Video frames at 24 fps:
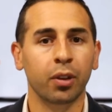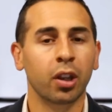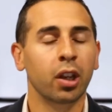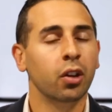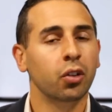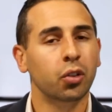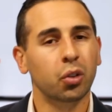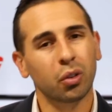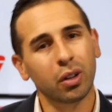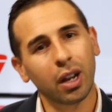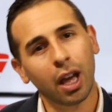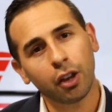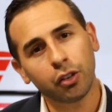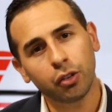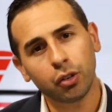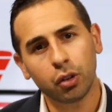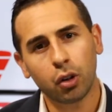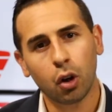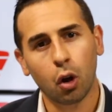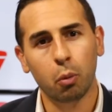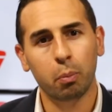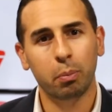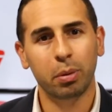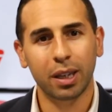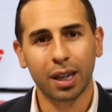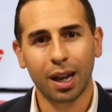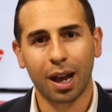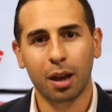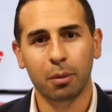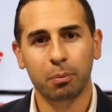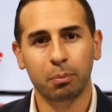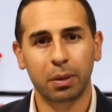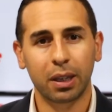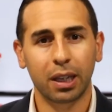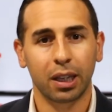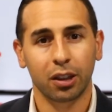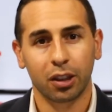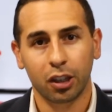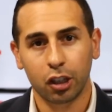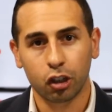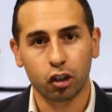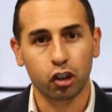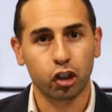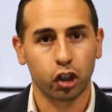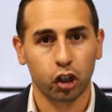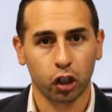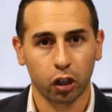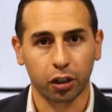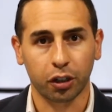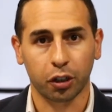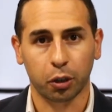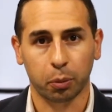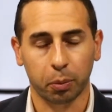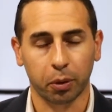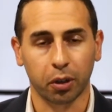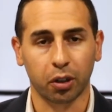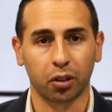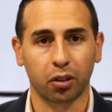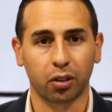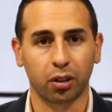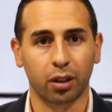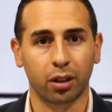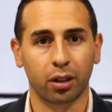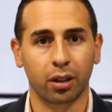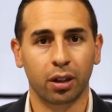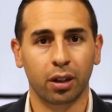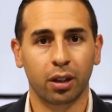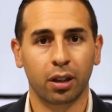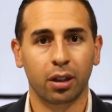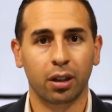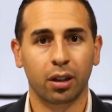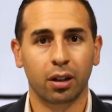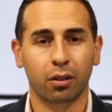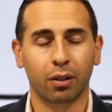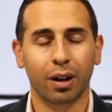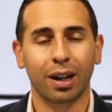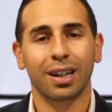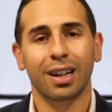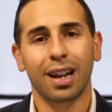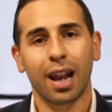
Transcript: So now you go beyond being the insurance person, right?